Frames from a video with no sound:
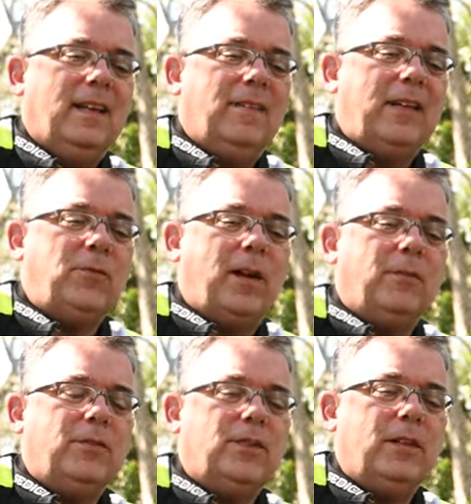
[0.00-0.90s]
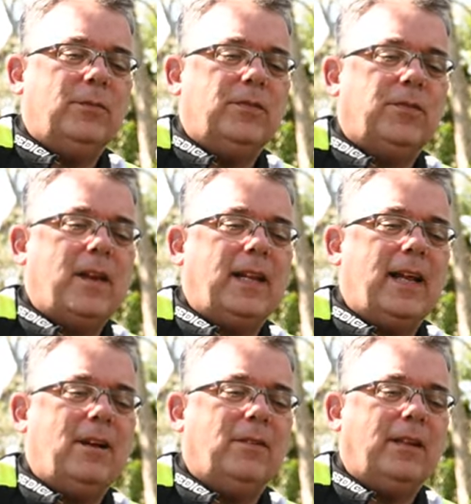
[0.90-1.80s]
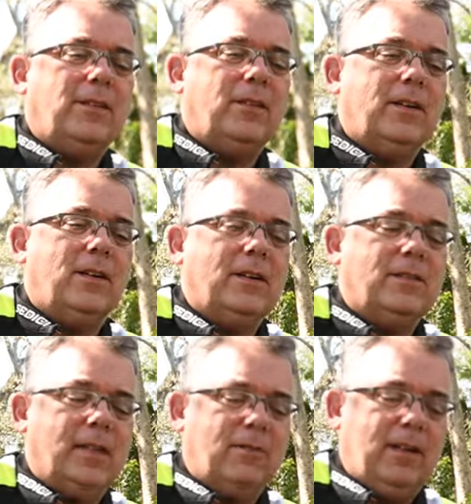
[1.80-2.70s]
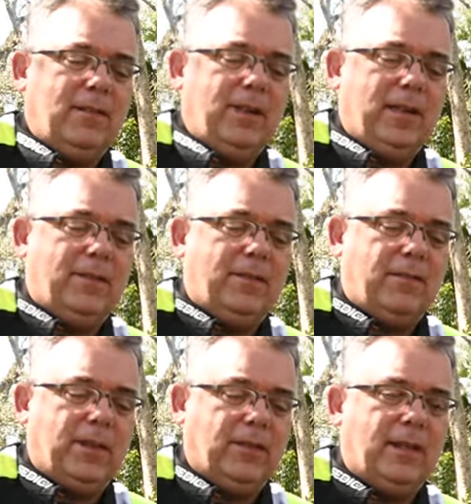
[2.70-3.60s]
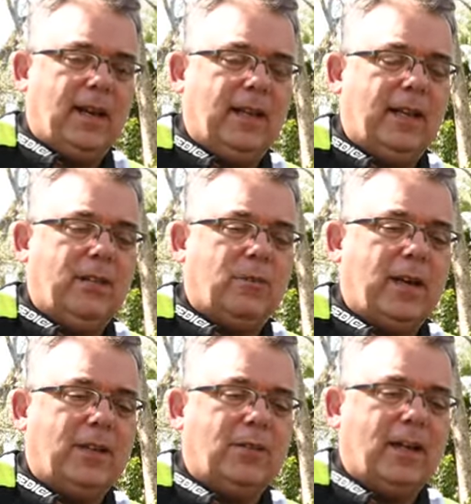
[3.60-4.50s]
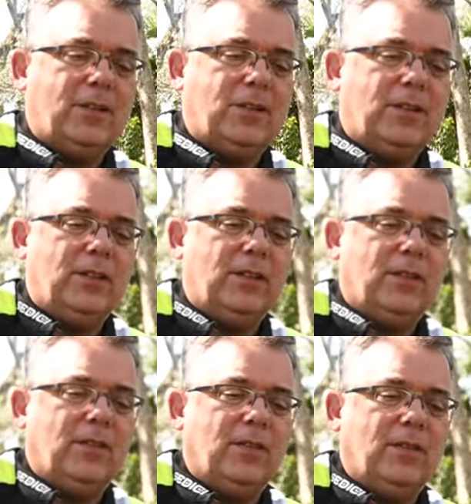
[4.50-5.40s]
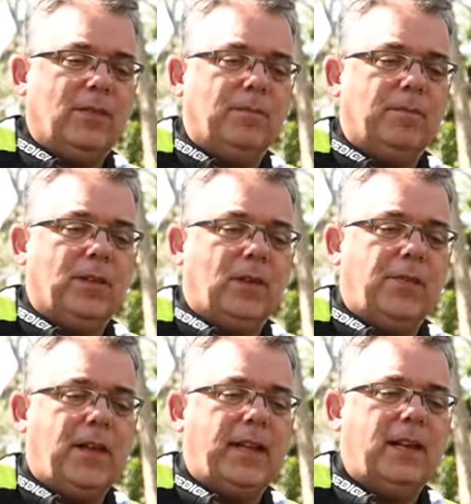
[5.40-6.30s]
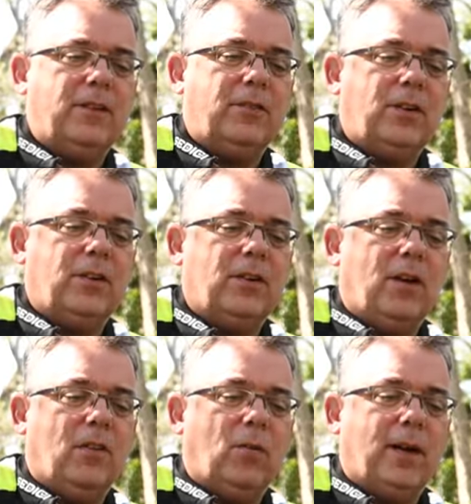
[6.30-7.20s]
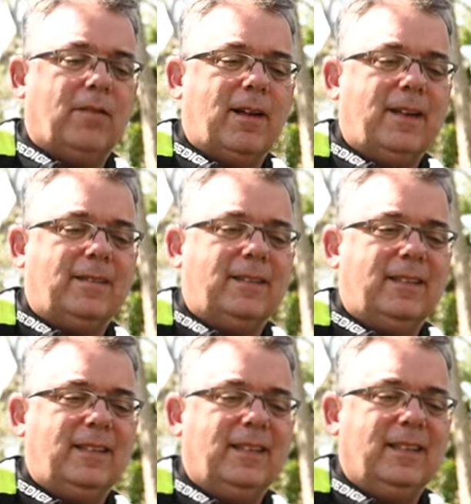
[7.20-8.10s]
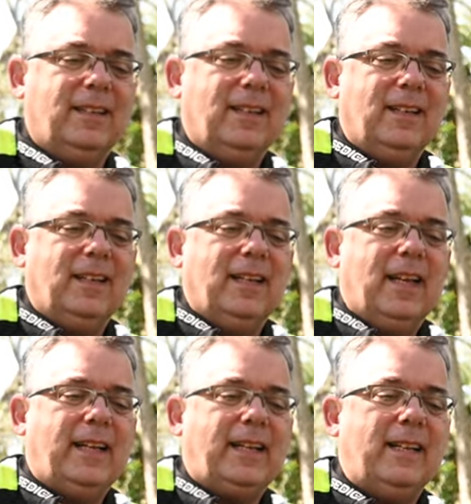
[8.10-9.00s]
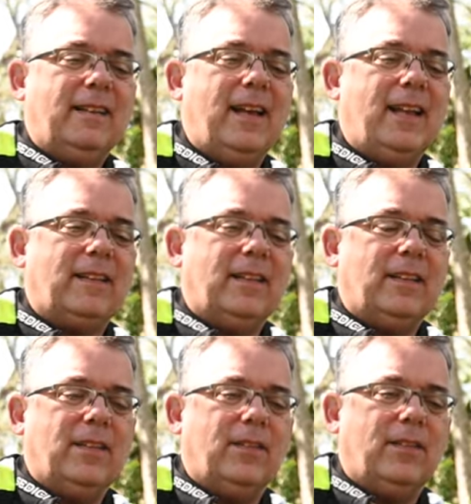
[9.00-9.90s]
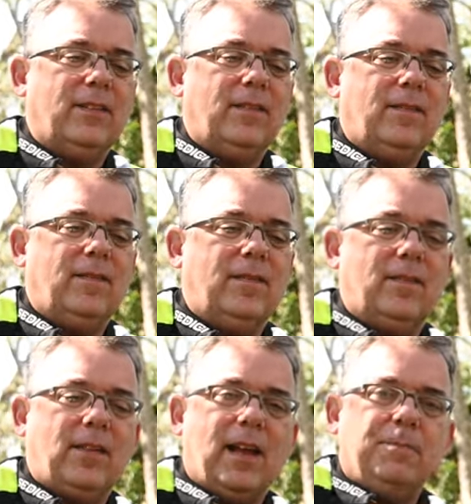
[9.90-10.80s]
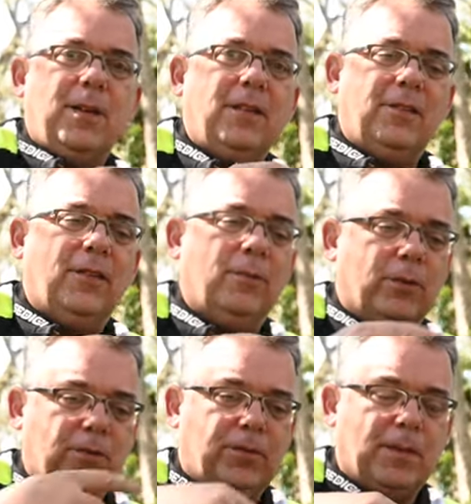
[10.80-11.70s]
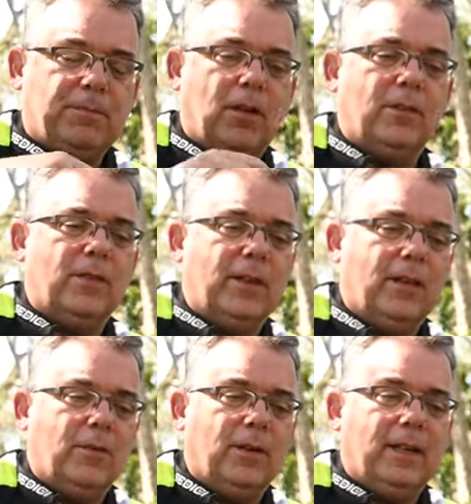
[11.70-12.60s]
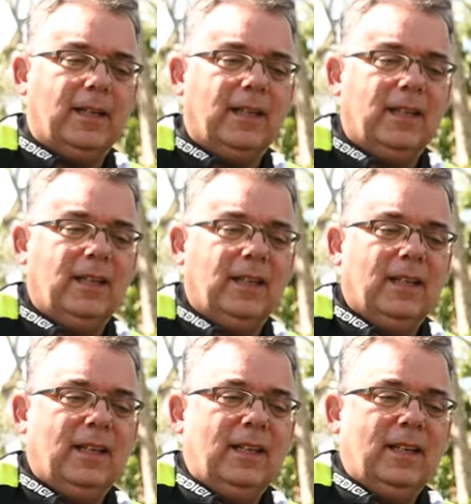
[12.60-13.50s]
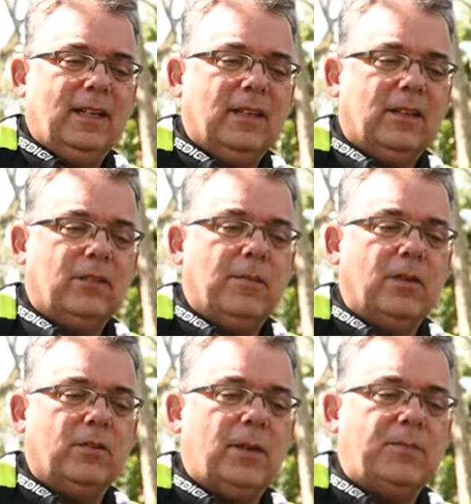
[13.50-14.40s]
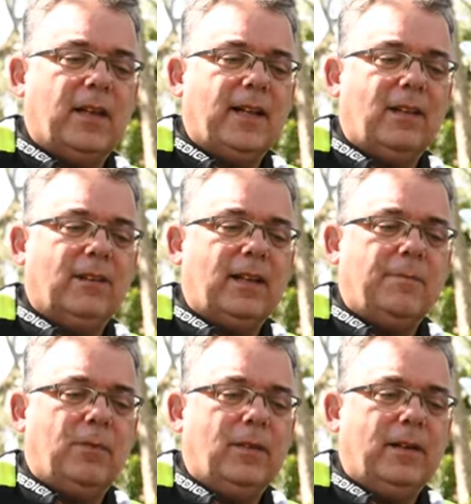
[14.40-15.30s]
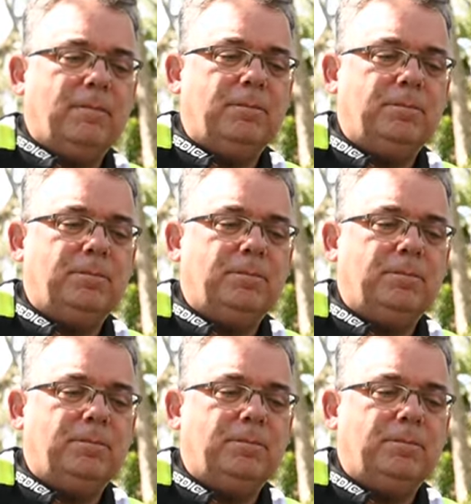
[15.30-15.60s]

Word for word: That's why it was it was freaking out when I turned it on. I was like, wait a minute, something's not in the right direction. This little thing here is turned all the way around. It can detect that this side piece was flipped over the other way because the motor's upside down at that point.